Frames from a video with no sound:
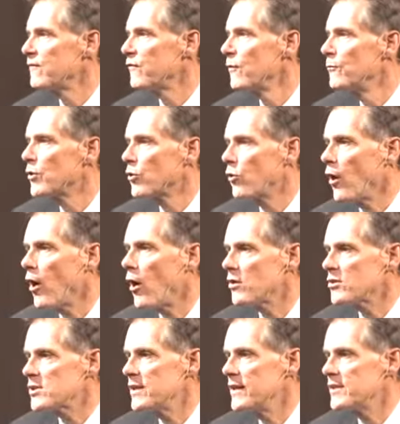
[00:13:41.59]
from the
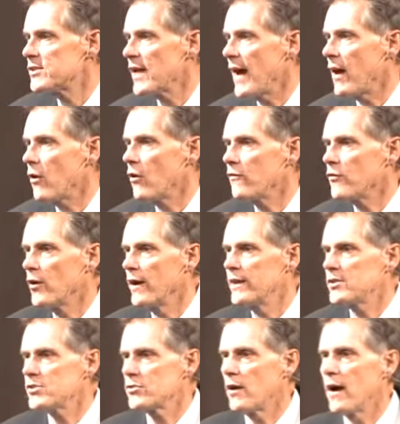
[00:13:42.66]
cross in his hour of
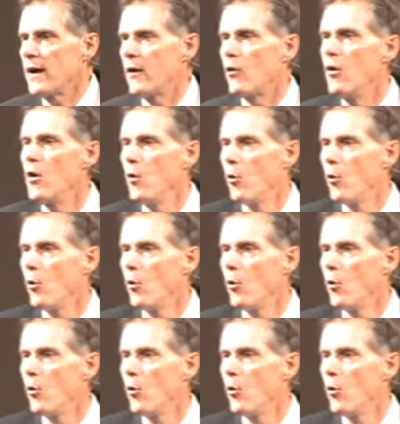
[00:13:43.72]
greatest trial.